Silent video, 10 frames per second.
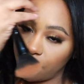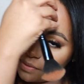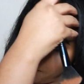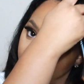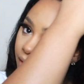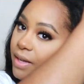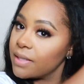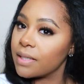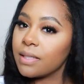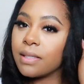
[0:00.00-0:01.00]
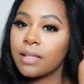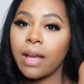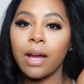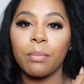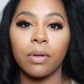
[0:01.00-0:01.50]
the face, cause this
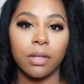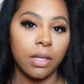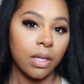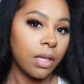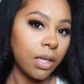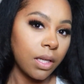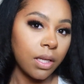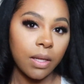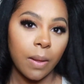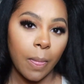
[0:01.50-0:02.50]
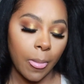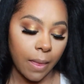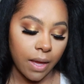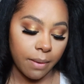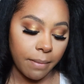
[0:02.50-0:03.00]
camera,
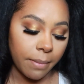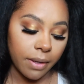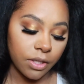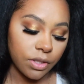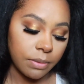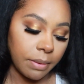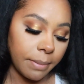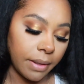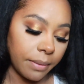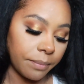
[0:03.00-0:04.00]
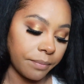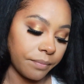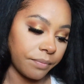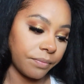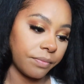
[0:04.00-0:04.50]
maybe it could just be me.
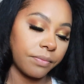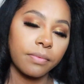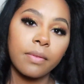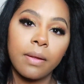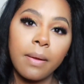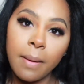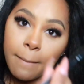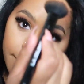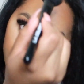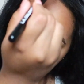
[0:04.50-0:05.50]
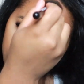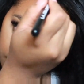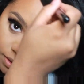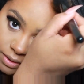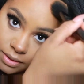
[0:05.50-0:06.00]
But
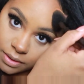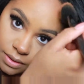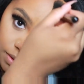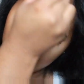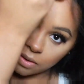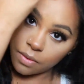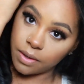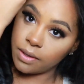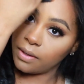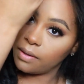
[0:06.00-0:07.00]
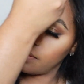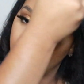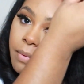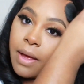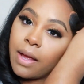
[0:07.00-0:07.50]
just going
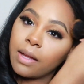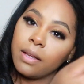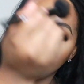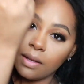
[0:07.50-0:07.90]
back,